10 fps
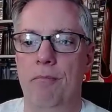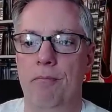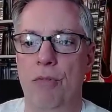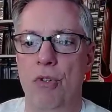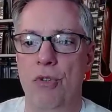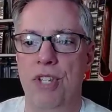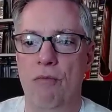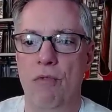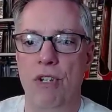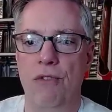produced
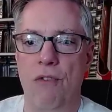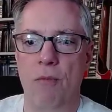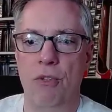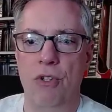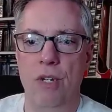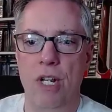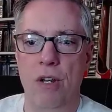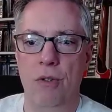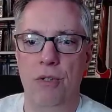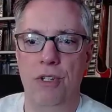at Ridge Farm
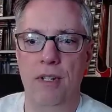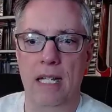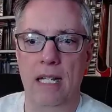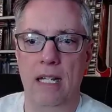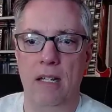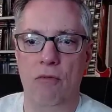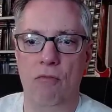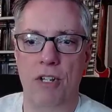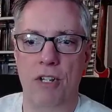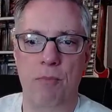Studios
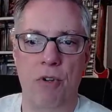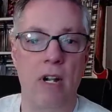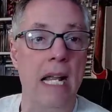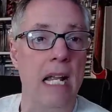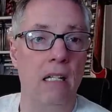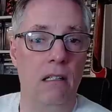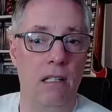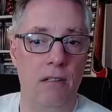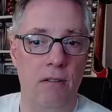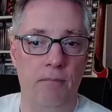in Rusper,
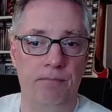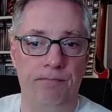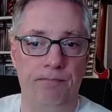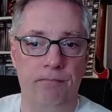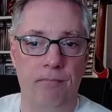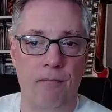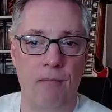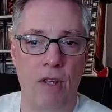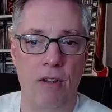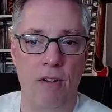England,
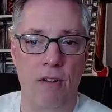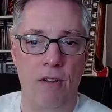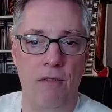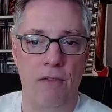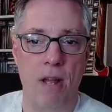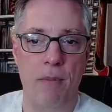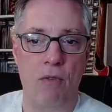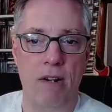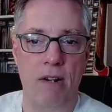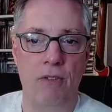for Epic
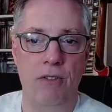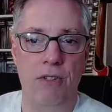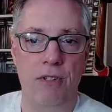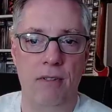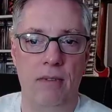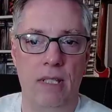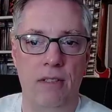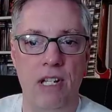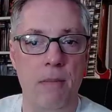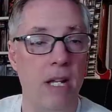Records and
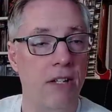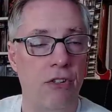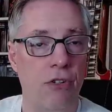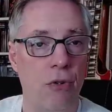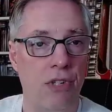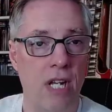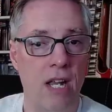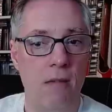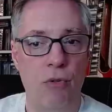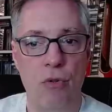C B S
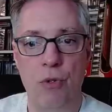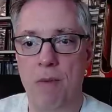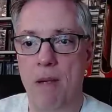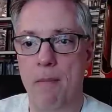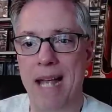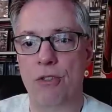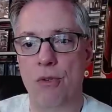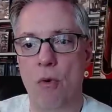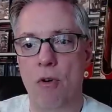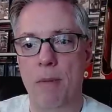Associated, produced by Max
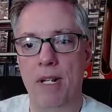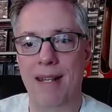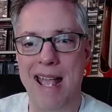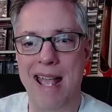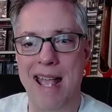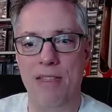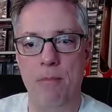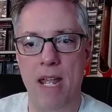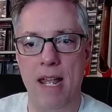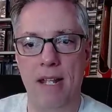Norman and the
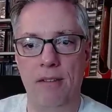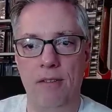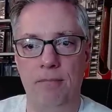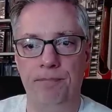band